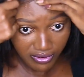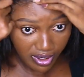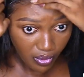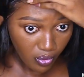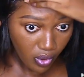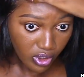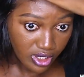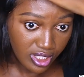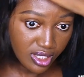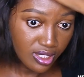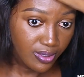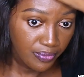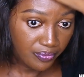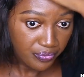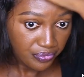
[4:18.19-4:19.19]

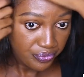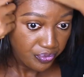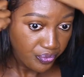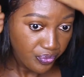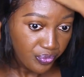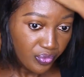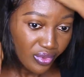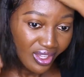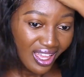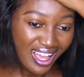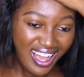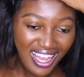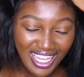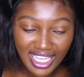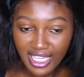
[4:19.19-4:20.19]
want,
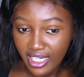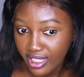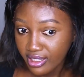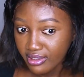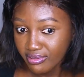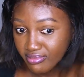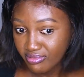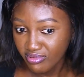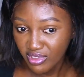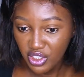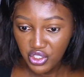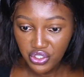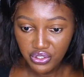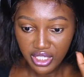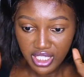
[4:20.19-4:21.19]
I can
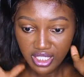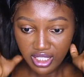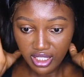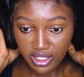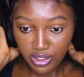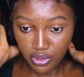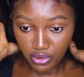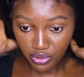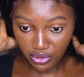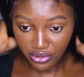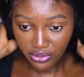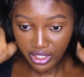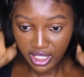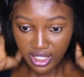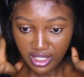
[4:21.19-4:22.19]
straighten it to
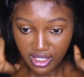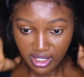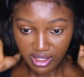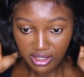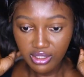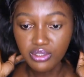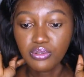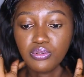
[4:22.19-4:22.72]
create